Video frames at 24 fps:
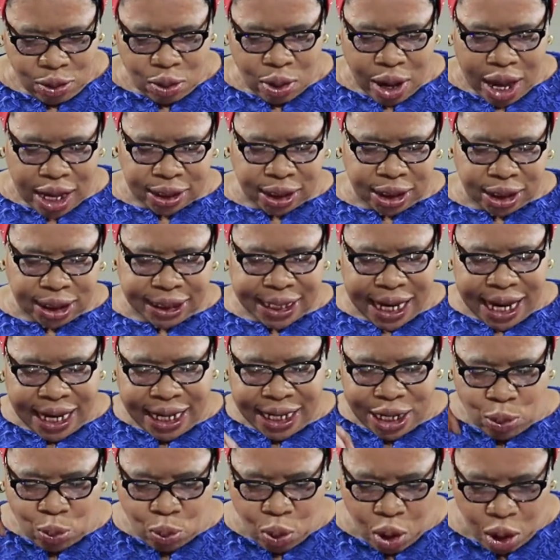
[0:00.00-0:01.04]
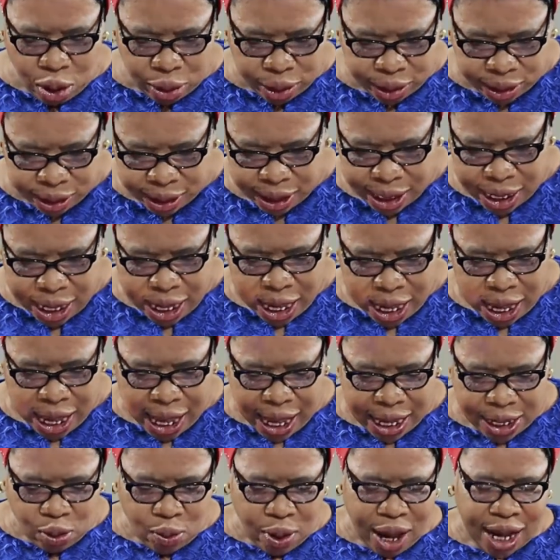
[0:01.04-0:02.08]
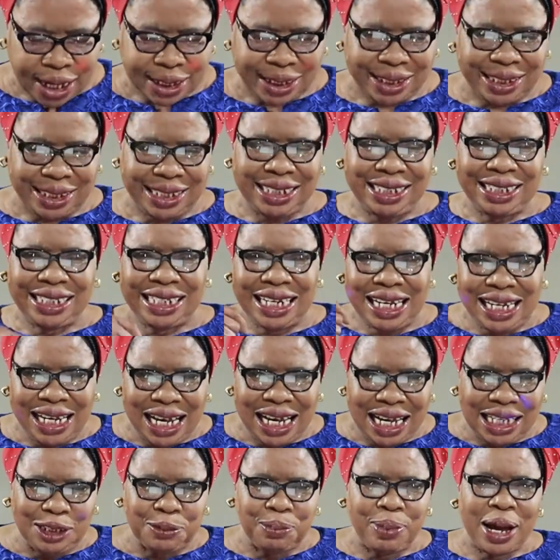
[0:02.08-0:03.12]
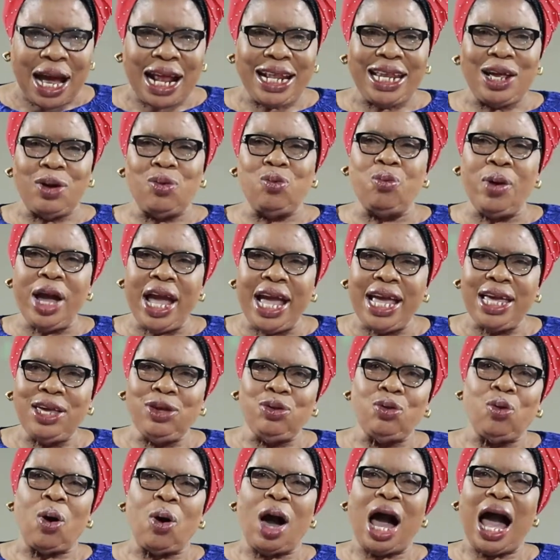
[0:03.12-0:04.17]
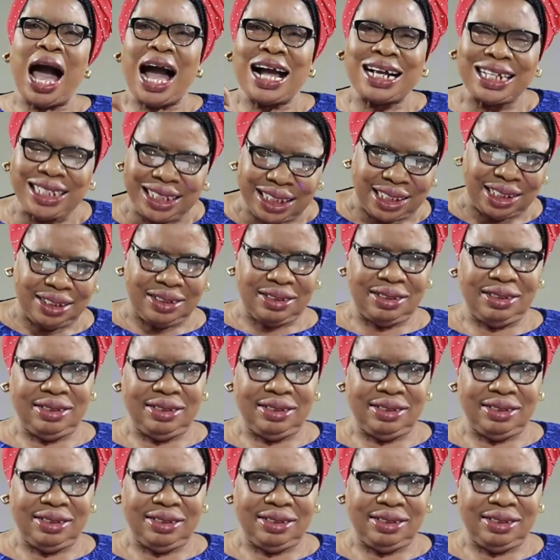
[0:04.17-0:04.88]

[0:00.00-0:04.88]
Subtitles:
you are saying the word, and you are teaching it by the way you act.